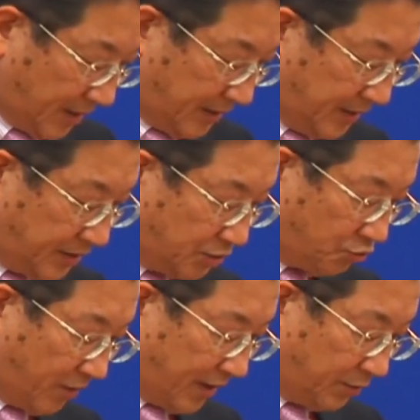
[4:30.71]
This
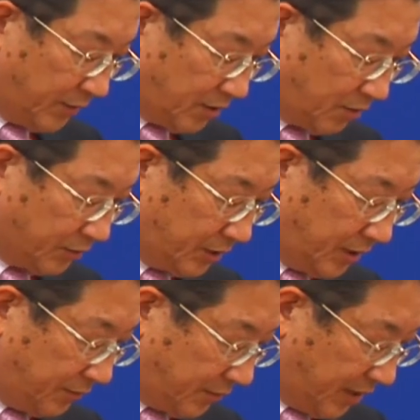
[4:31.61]
trend will
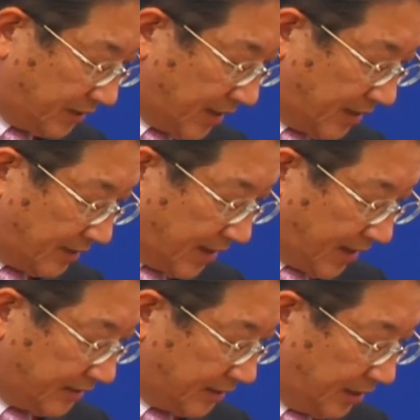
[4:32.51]
continue for Nissan
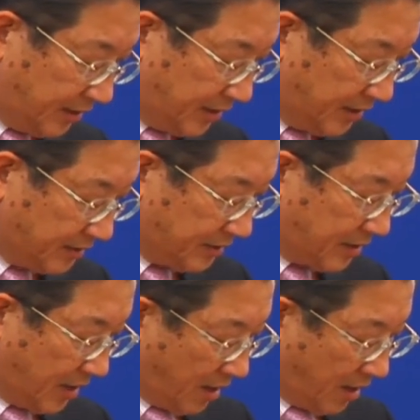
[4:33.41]
as it is